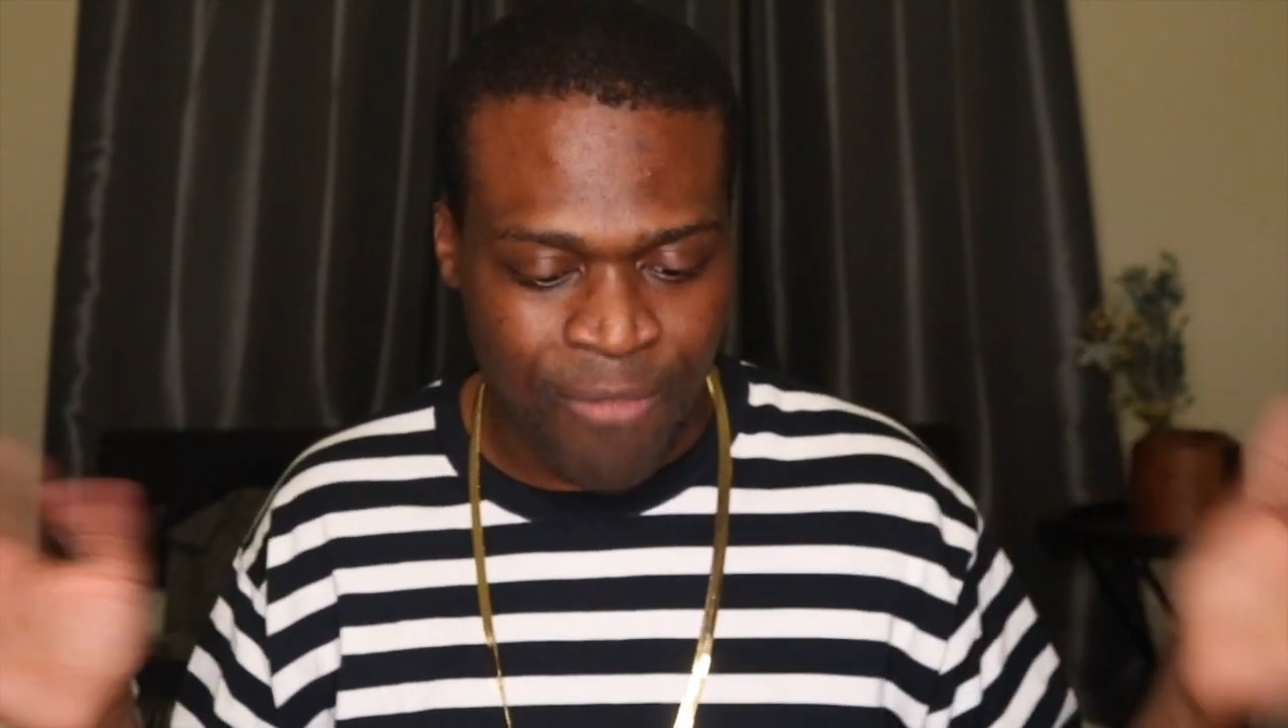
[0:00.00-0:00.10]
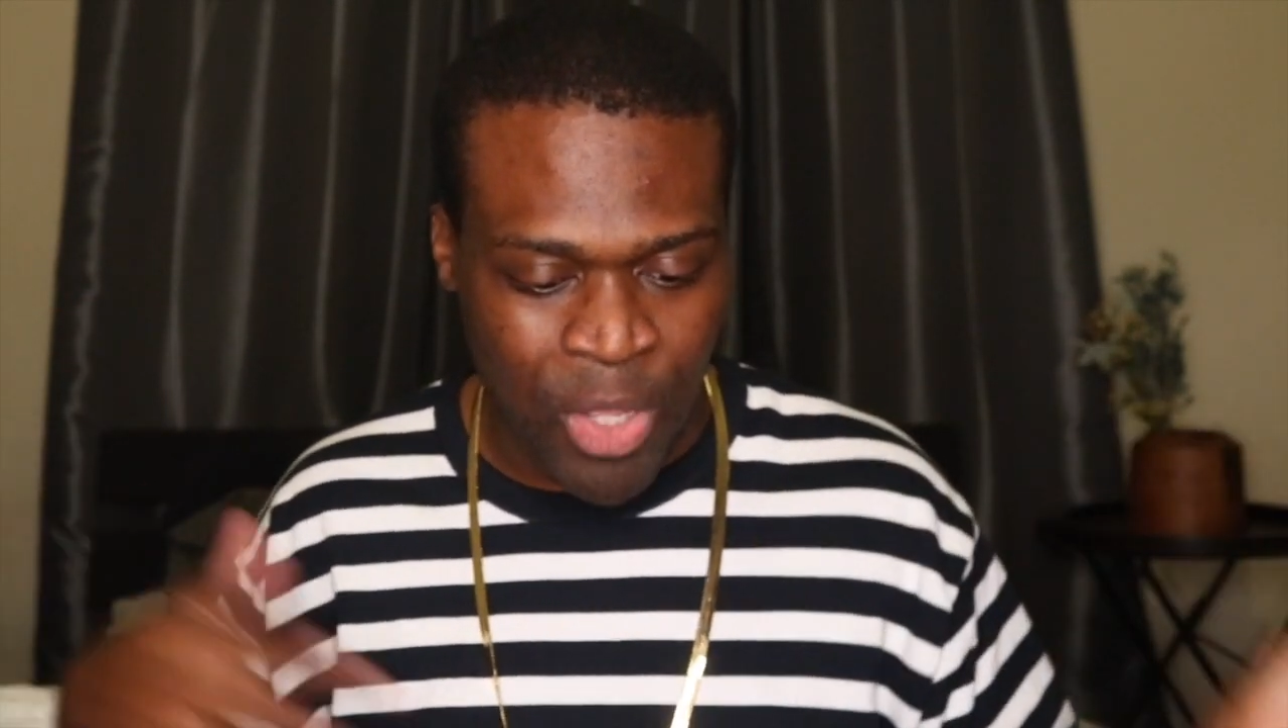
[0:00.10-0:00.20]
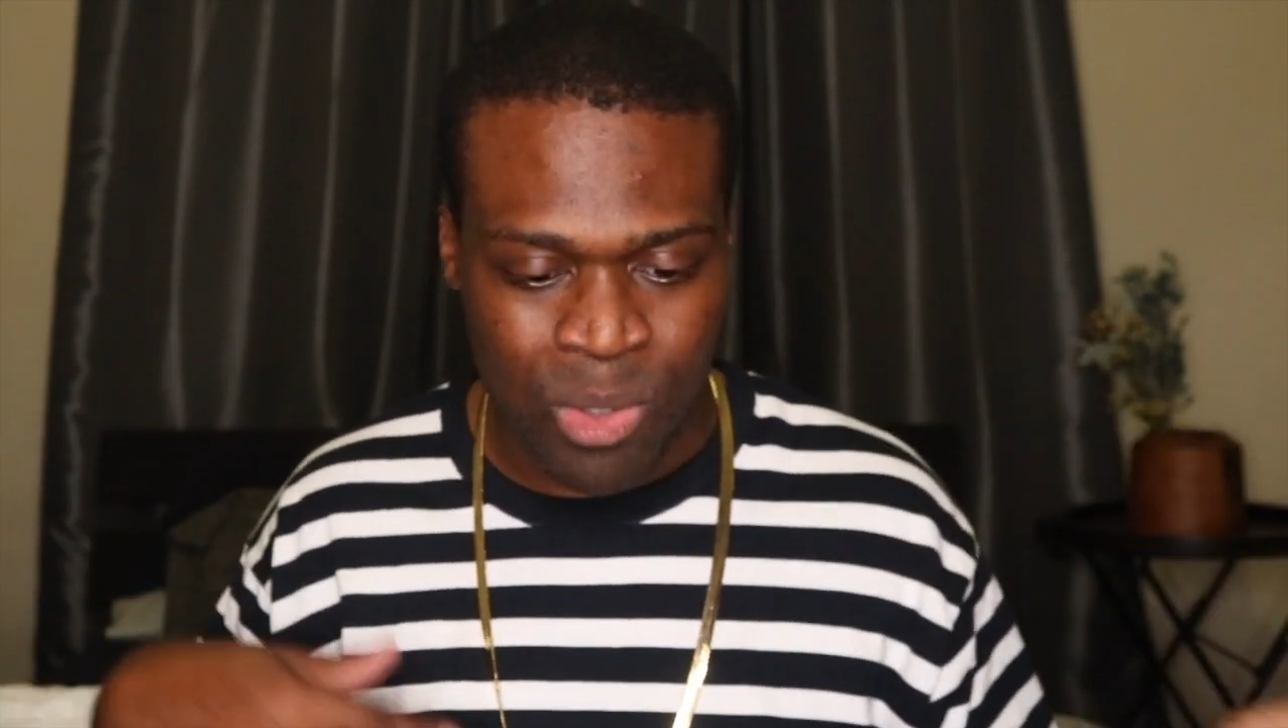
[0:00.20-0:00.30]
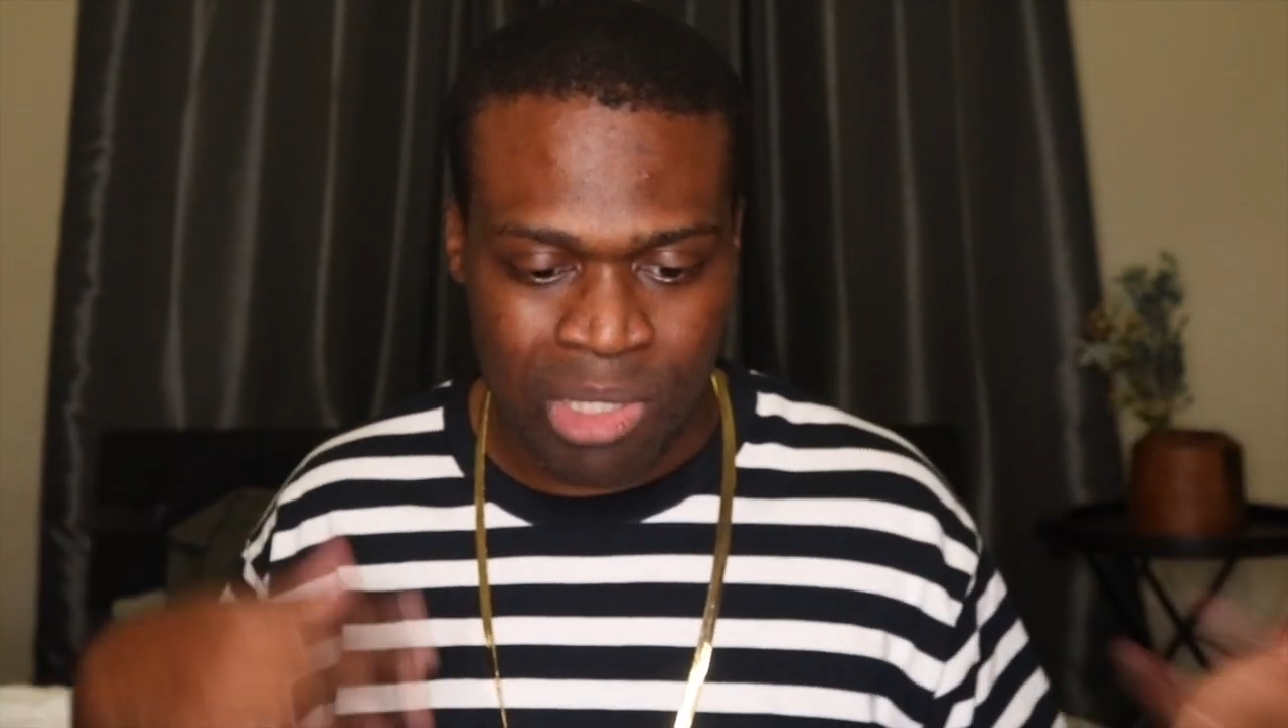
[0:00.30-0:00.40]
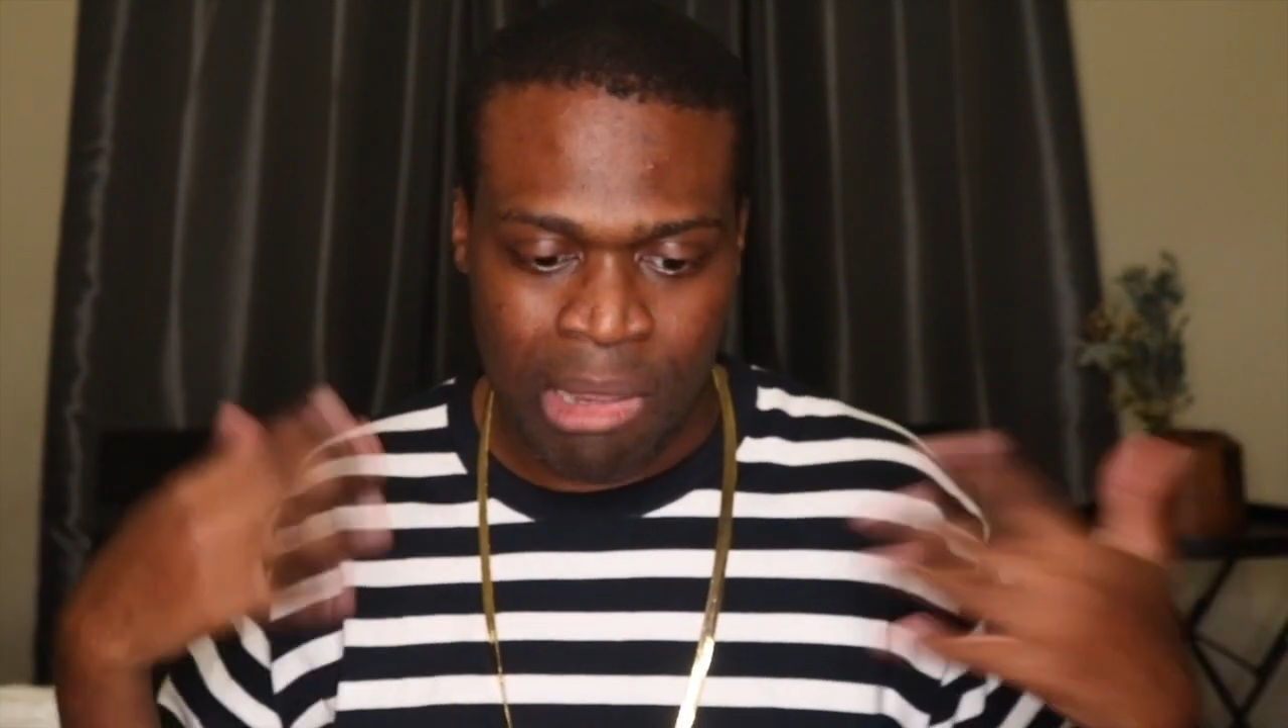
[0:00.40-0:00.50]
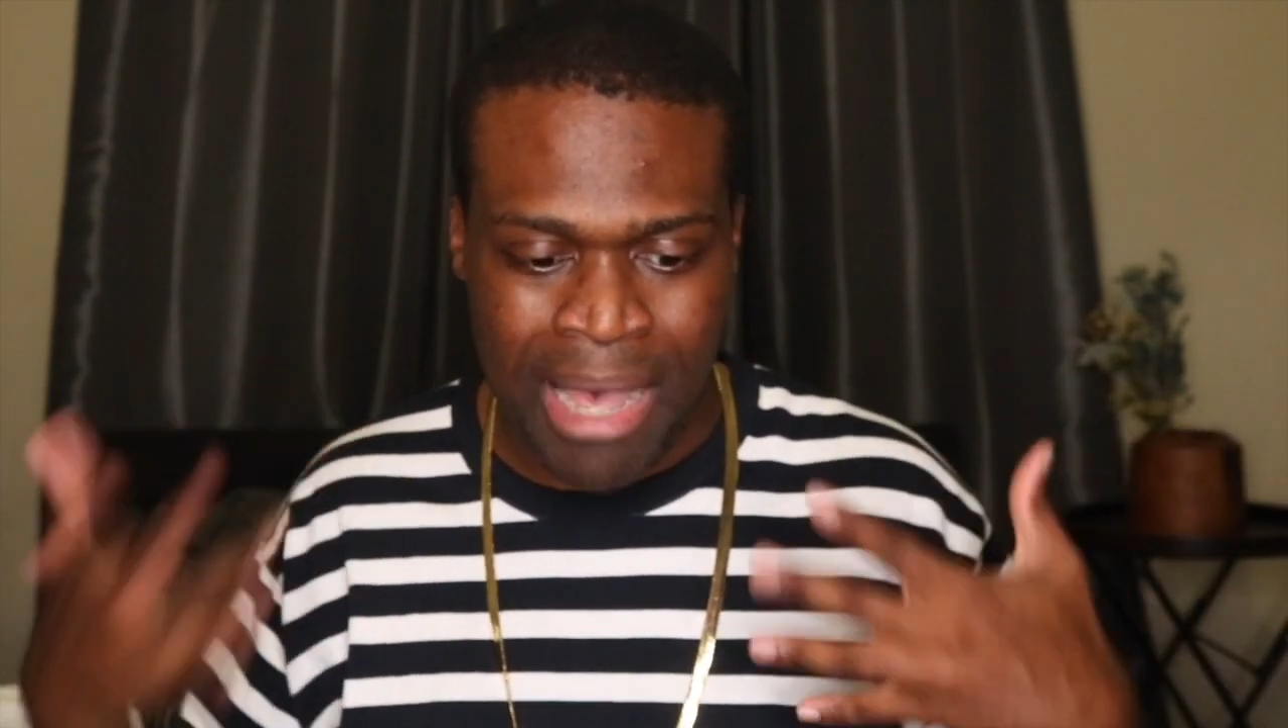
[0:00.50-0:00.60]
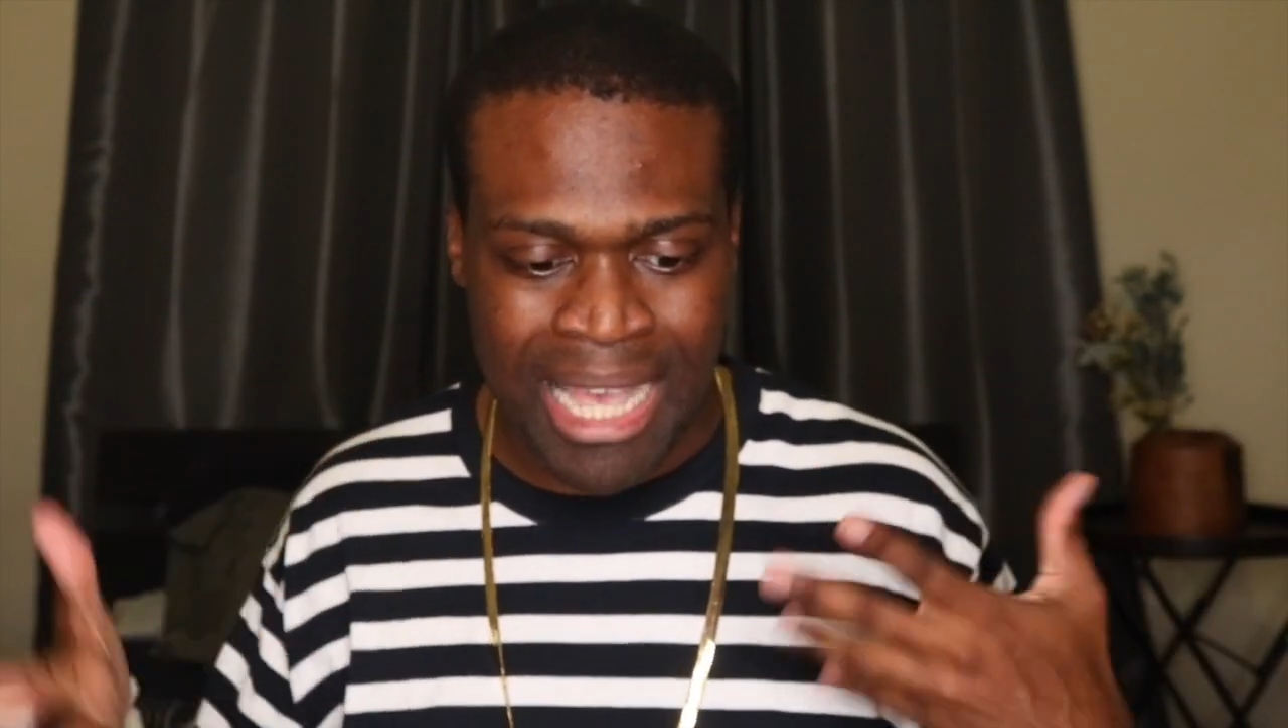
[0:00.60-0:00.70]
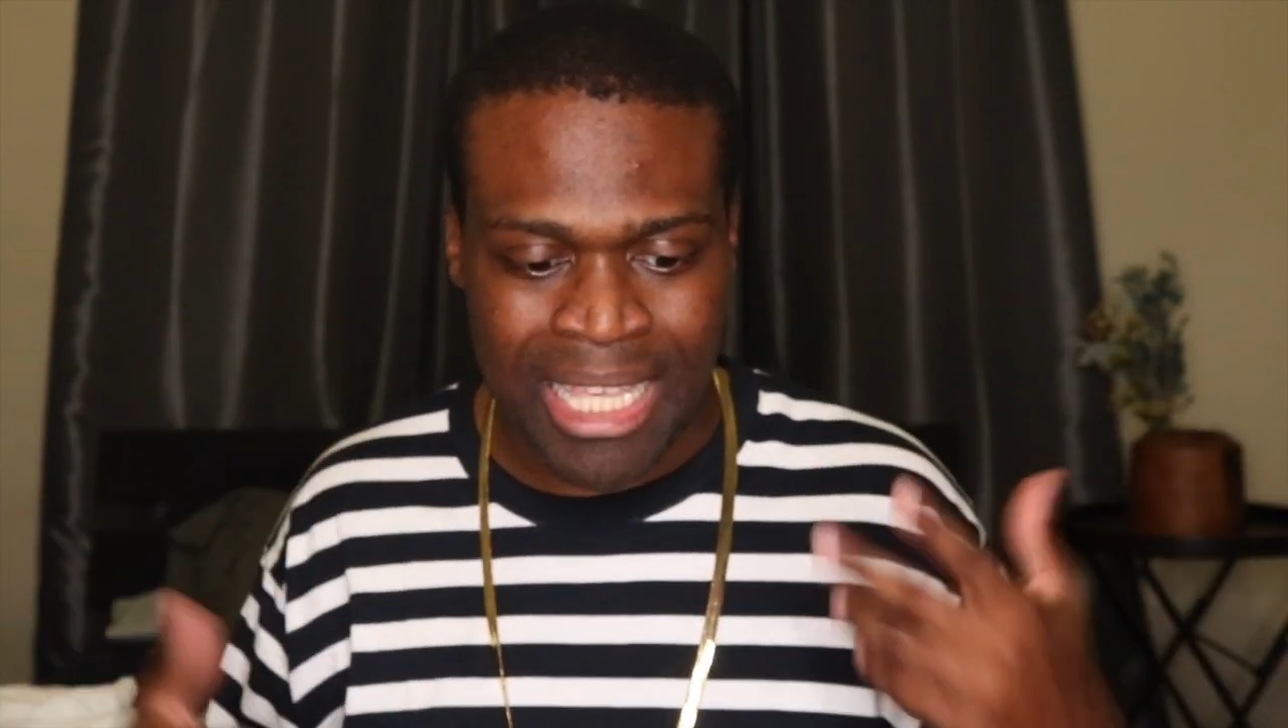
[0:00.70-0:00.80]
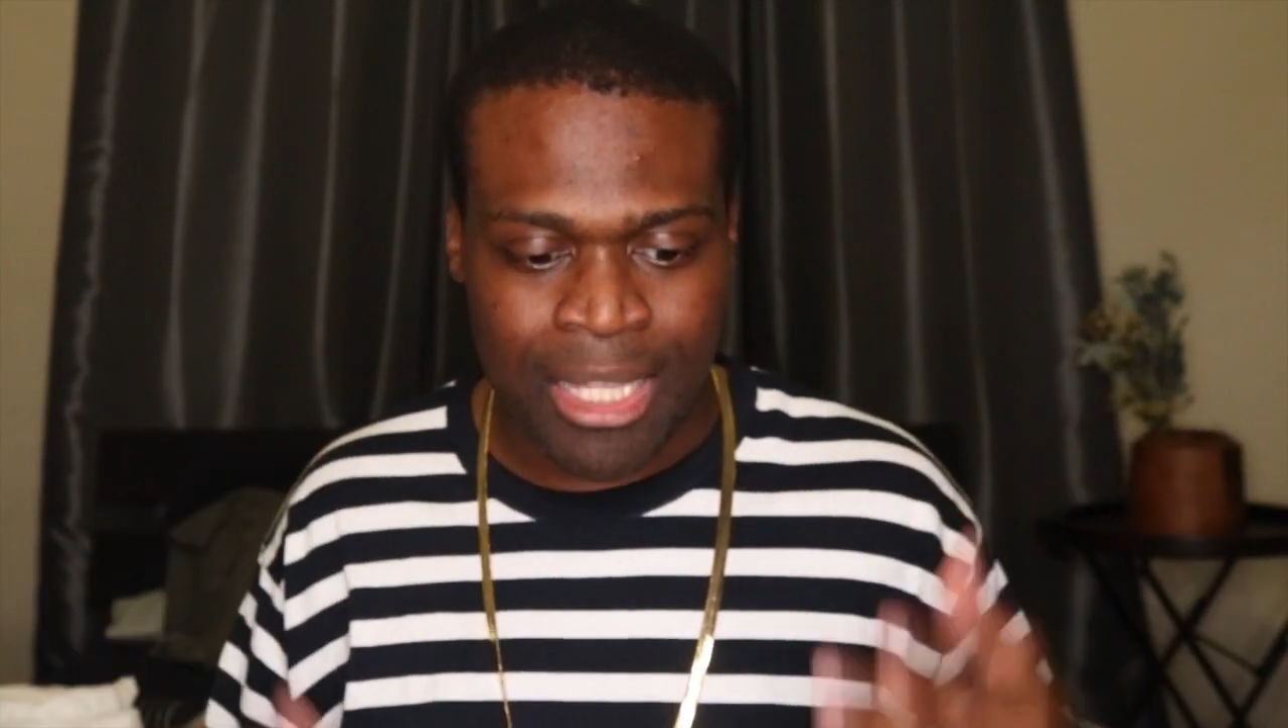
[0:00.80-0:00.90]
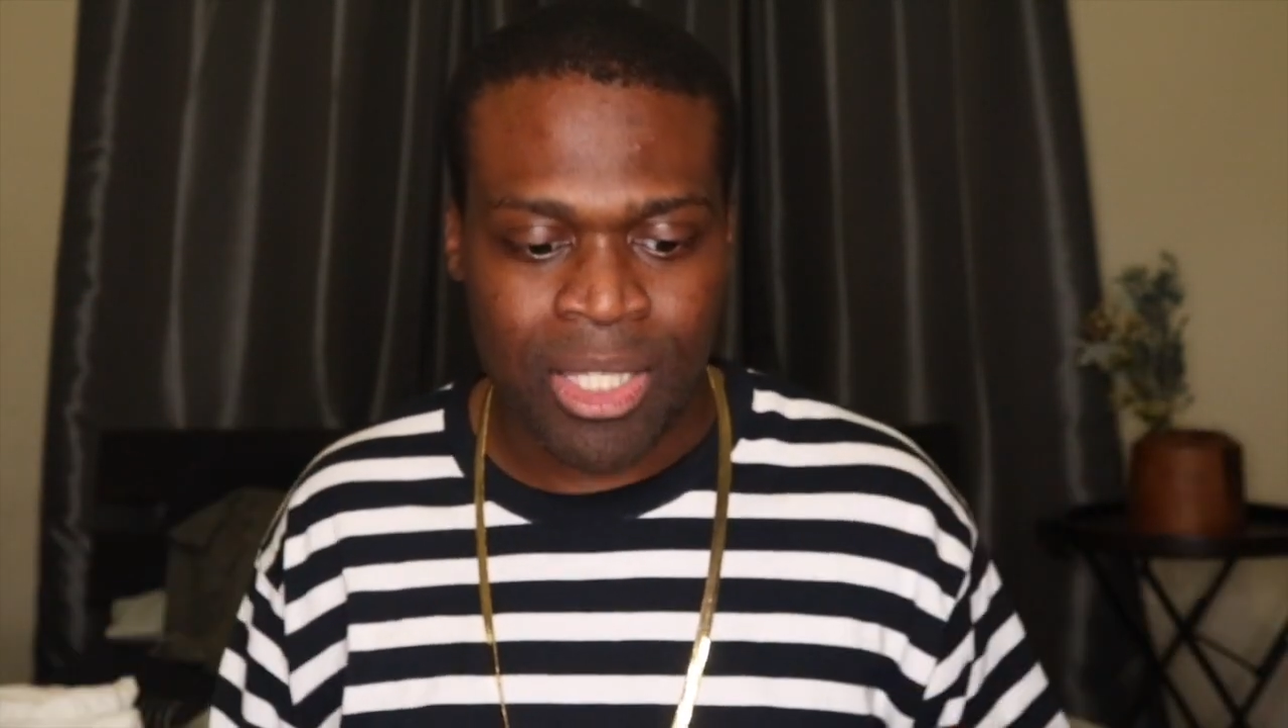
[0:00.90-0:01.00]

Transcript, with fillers: phones in my pocket,